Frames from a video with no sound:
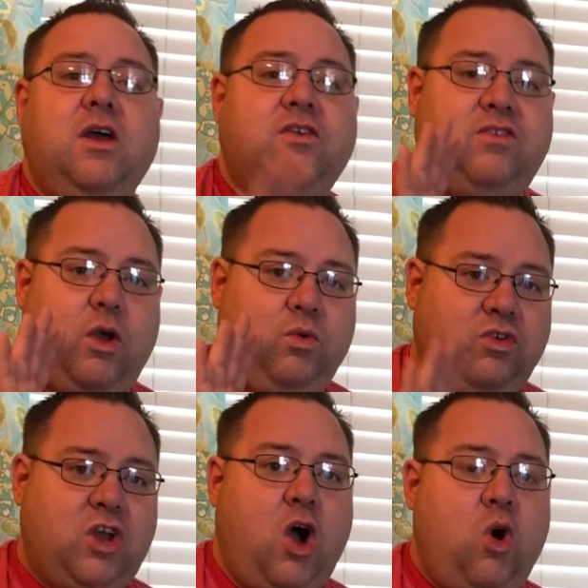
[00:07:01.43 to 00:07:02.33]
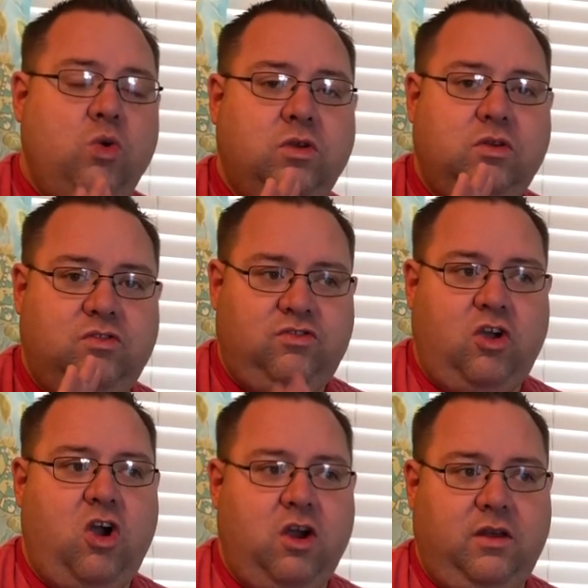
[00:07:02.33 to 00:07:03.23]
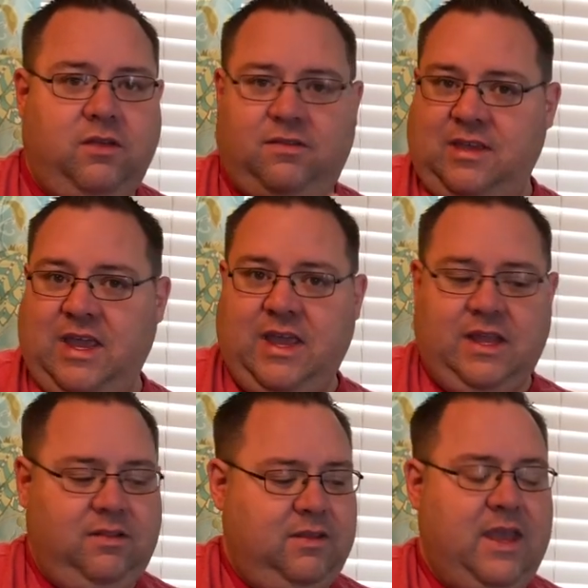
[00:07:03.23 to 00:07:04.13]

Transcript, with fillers: So don't start seeds